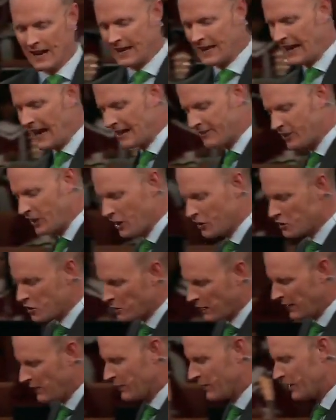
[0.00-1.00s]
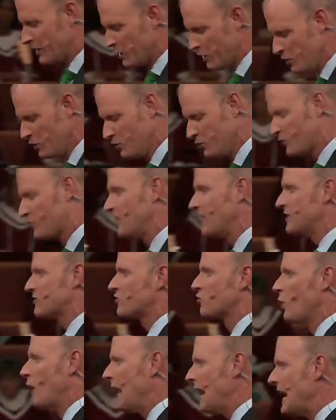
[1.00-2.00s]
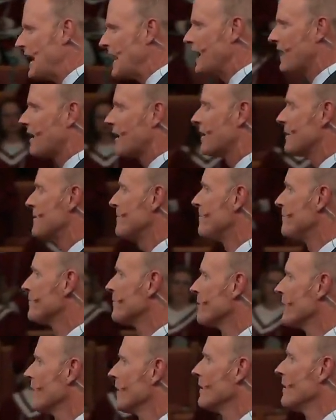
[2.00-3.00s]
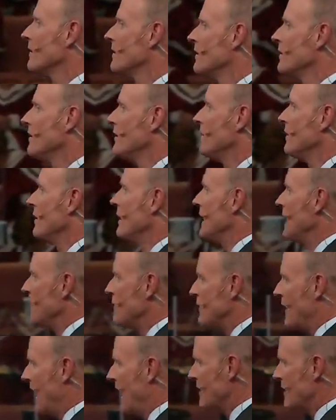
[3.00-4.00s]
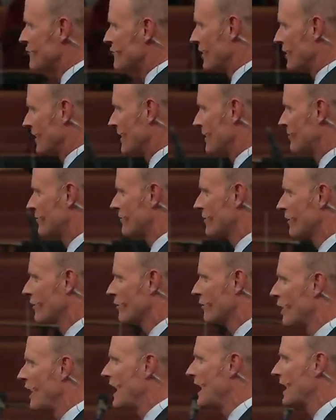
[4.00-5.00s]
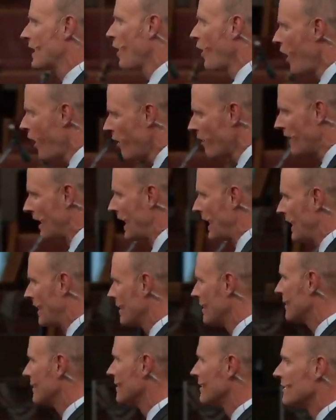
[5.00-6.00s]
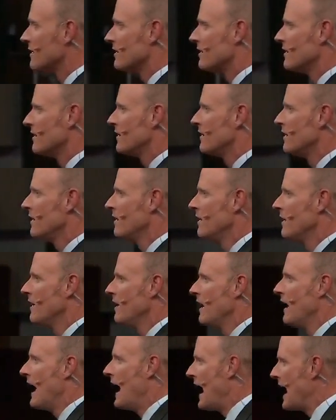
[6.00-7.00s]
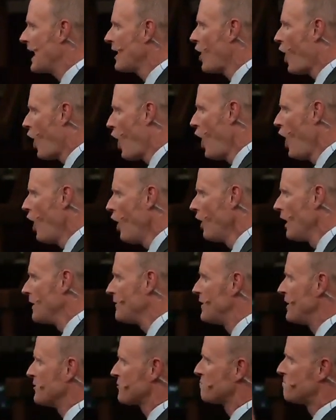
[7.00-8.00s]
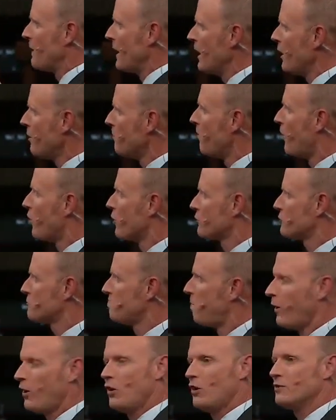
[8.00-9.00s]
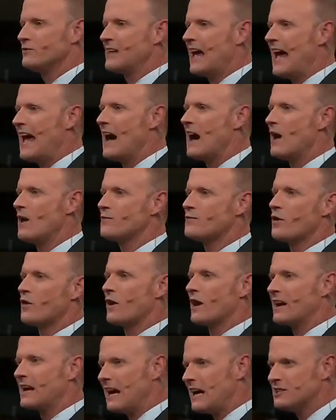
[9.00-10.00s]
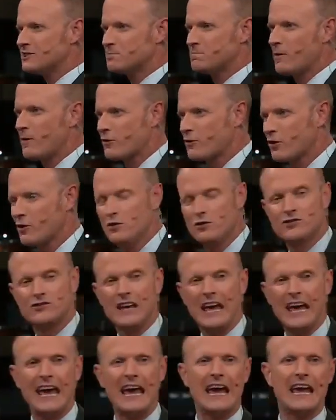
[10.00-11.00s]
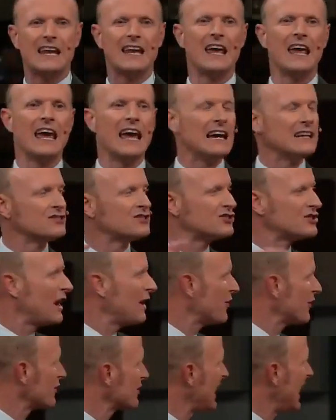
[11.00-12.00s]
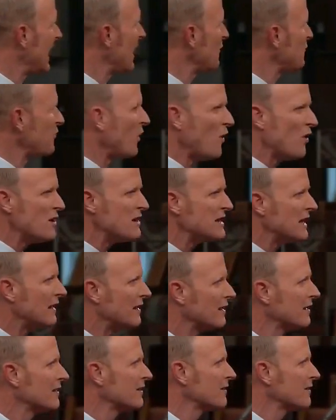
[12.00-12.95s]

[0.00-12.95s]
can I tell you, in the news this week, evangelist Greg Laurie had all of his billboards pulled down for a gospel crusade in Southern California,